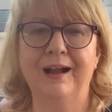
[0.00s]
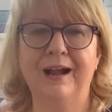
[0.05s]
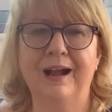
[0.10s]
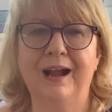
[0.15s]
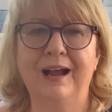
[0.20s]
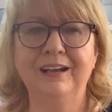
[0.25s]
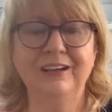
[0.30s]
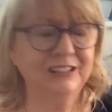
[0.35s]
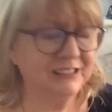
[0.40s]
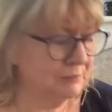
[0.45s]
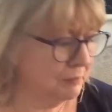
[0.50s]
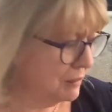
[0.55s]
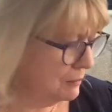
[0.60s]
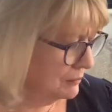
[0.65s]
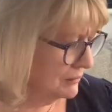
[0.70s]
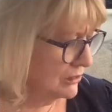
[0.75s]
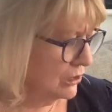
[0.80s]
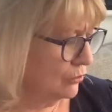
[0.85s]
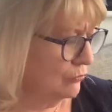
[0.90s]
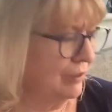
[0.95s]
a lot of people
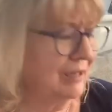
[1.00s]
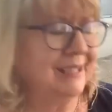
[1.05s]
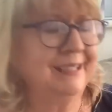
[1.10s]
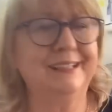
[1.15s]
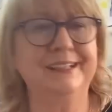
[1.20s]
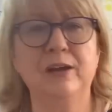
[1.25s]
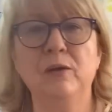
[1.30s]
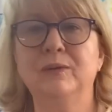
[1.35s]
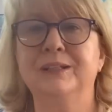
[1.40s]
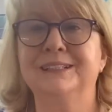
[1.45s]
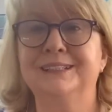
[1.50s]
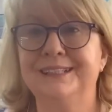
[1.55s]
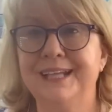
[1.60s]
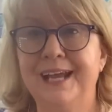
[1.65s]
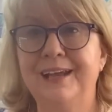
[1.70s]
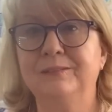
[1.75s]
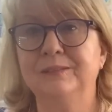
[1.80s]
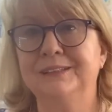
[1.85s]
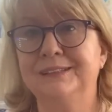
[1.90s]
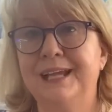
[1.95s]
don't really know it's
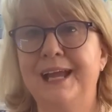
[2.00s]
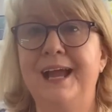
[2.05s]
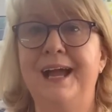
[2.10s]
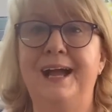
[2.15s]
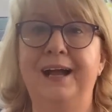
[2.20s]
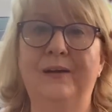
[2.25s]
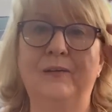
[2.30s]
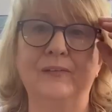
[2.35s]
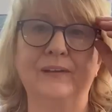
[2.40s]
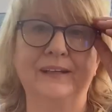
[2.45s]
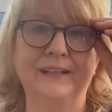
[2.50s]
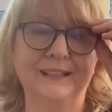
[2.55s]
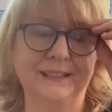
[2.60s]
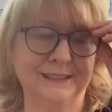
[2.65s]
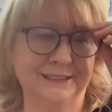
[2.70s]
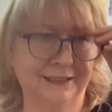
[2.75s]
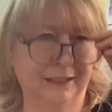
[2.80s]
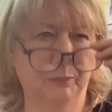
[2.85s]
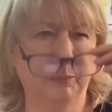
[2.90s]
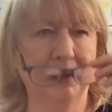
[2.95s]
downtown, and
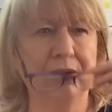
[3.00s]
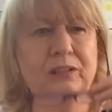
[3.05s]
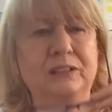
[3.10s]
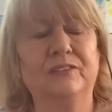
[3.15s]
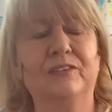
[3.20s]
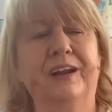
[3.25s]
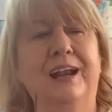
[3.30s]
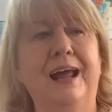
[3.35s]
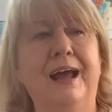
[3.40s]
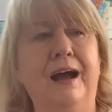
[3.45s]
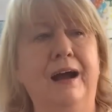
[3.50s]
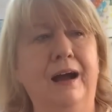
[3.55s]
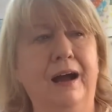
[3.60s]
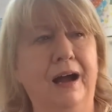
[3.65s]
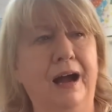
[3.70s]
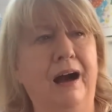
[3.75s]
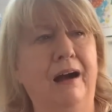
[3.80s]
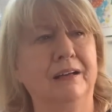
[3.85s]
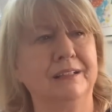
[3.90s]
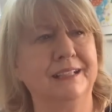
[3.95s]
it's a beautiful
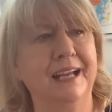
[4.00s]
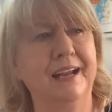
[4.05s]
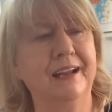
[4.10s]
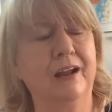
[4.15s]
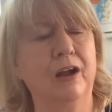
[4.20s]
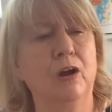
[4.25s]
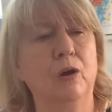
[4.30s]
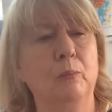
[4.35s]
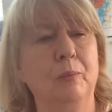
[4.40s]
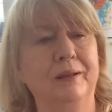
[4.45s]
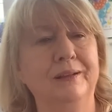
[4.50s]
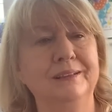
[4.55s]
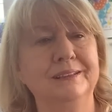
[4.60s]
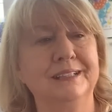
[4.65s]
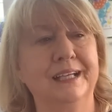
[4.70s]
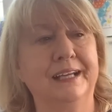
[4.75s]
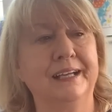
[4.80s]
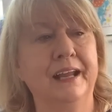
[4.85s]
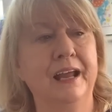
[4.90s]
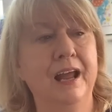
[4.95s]
Art Deco
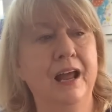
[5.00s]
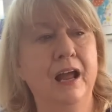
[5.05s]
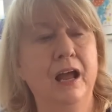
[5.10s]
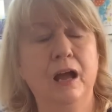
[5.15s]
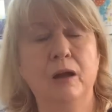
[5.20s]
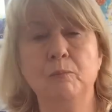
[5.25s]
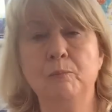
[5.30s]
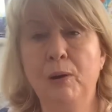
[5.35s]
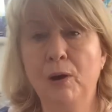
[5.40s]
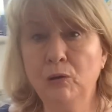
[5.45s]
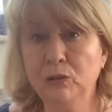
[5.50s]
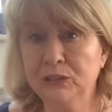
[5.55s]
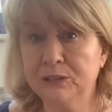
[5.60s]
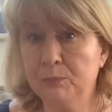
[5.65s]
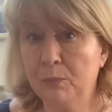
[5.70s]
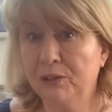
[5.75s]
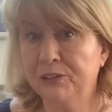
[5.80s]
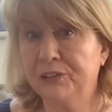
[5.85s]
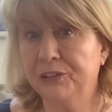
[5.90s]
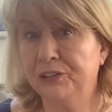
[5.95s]
building, and
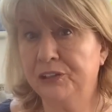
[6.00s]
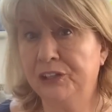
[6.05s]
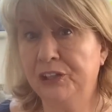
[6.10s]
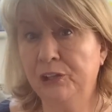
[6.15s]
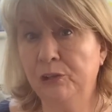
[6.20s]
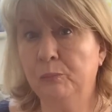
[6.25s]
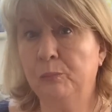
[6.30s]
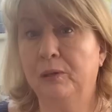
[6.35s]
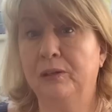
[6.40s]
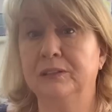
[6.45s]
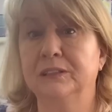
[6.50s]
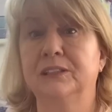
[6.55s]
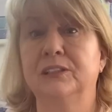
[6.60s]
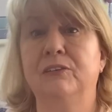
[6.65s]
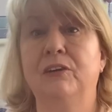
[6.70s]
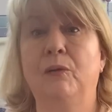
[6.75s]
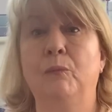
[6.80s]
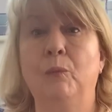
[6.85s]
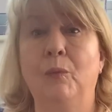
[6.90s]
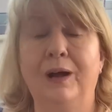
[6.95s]
postmodern jukebox are
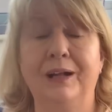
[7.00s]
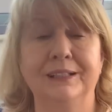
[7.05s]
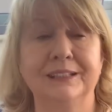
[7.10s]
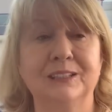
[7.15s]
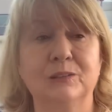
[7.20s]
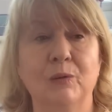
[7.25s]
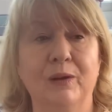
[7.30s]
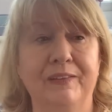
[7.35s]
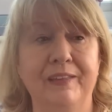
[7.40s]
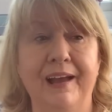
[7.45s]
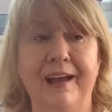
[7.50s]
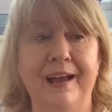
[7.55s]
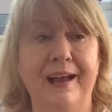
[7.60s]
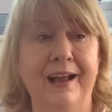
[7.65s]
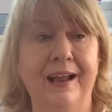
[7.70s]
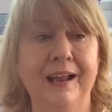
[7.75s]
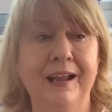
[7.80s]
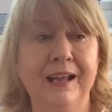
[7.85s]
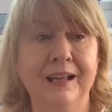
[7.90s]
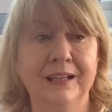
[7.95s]
on whilst we're there.
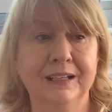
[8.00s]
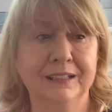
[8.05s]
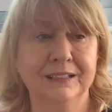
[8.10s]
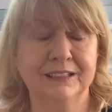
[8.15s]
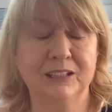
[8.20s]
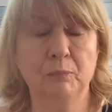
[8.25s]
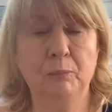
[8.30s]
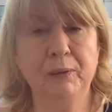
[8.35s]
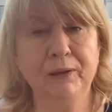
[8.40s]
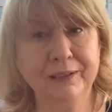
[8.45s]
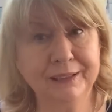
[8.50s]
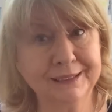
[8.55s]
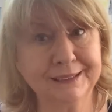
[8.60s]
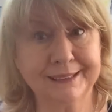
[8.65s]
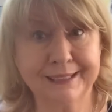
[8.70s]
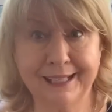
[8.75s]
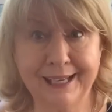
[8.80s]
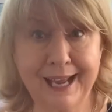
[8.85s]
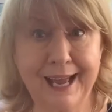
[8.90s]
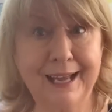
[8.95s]
So
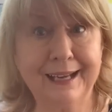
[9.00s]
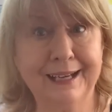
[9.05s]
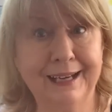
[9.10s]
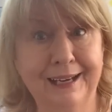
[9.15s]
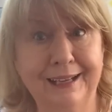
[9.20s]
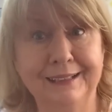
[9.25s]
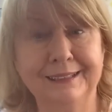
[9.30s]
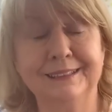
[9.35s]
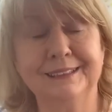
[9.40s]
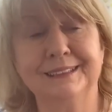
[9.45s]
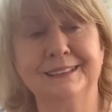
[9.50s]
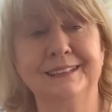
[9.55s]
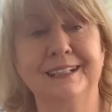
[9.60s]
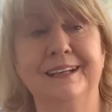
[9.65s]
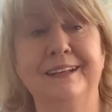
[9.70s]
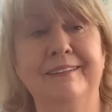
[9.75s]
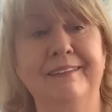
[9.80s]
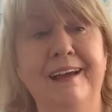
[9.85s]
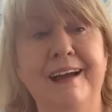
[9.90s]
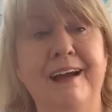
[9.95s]
personally I'd like to
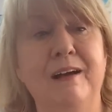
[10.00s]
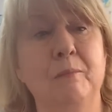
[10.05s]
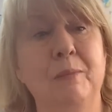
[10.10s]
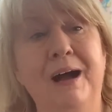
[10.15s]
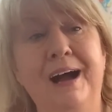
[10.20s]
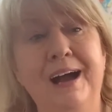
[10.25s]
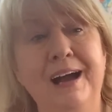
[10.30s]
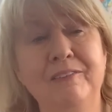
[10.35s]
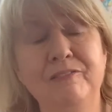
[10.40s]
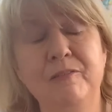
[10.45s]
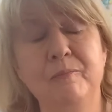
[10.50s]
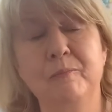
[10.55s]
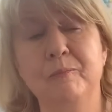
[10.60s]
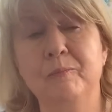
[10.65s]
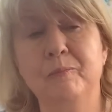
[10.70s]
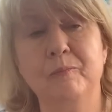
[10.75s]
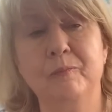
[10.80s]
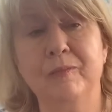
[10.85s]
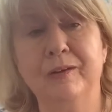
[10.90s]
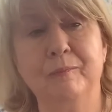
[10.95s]
see that, but I haven't
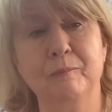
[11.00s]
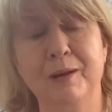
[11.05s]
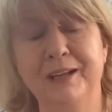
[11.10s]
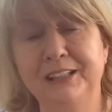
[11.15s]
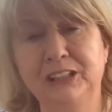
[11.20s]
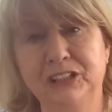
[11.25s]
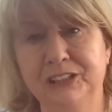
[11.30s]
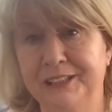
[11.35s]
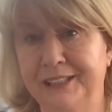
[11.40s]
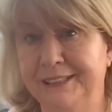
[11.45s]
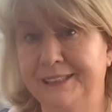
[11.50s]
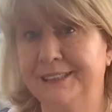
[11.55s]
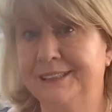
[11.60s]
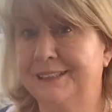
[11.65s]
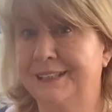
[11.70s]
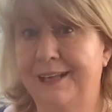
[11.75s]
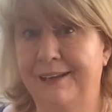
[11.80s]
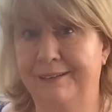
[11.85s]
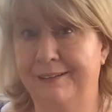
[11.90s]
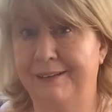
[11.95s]
mentioned it to
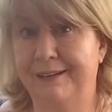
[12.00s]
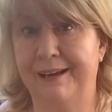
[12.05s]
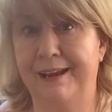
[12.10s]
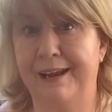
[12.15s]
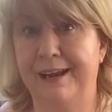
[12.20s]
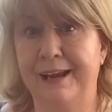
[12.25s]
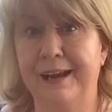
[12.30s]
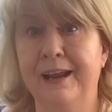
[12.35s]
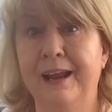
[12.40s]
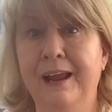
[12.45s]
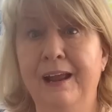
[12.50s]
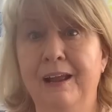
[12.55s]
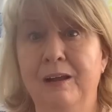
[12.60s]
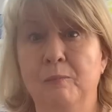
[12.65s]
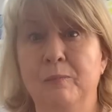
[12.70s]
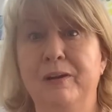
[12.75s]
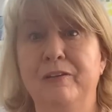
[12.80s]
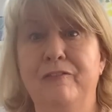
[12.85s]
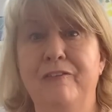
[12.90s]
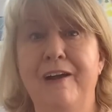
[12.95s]
Sandy,
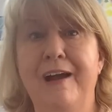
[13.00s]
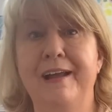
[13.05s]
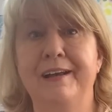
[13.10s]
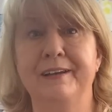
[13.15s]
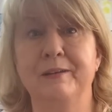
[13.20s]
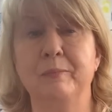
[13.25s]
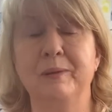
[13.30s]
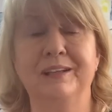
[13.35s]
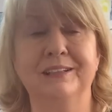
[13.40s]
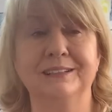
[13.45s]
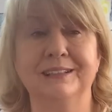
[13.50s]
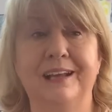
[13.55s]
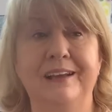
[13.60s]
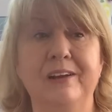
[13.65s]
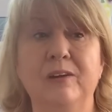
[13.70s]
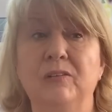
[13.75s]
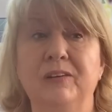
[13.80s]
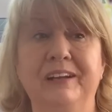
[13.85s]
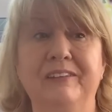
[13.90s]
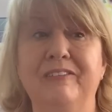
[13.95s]
my friend, because I
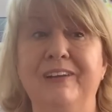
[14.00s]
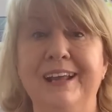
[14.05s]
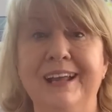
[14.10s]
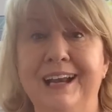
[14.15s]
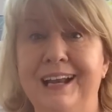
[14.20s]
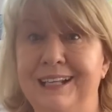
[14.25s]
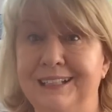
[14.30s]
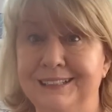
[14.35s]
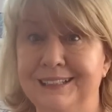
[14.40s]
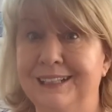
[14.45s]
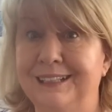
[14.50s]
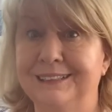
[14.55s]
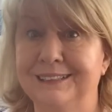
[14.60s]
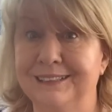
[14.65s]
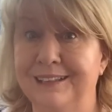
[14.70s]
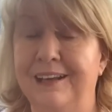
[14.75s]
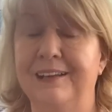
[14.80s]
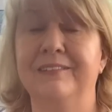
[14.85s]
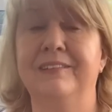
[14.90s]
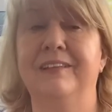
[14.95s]
only realised last
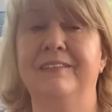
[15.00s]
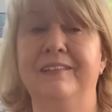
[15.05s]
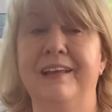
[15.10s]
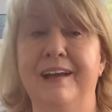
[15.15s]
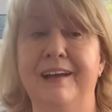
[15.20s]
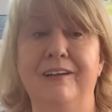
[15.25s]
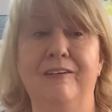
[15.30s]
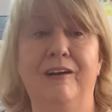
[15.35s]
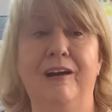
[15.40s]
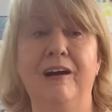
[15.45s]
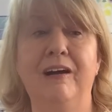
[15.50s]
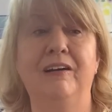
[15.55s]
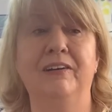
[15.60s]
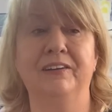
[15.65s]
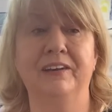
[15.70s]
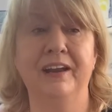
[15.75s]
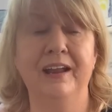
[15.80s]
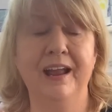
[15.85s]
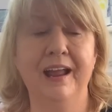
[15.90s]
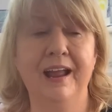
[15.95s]
night that they're on.